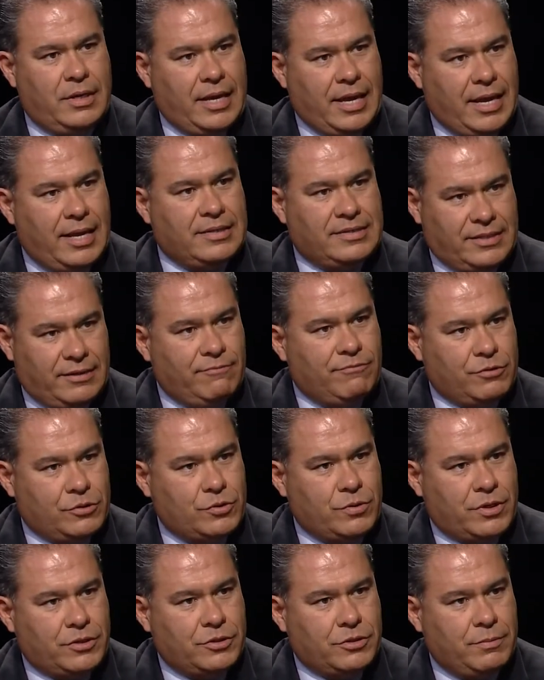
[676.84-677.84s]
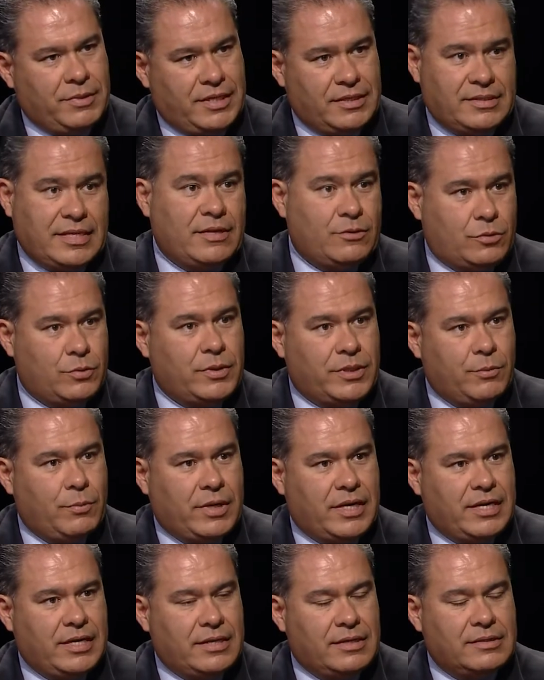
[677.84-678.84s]
as infrastructure, because that's really
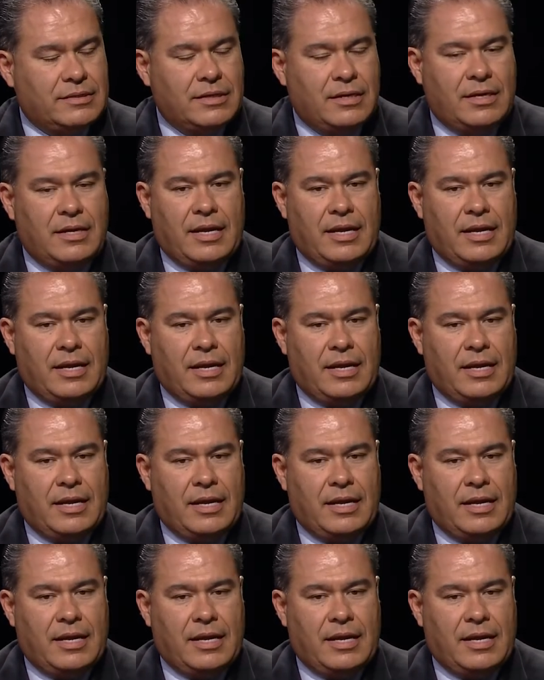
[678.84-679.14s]
what it is.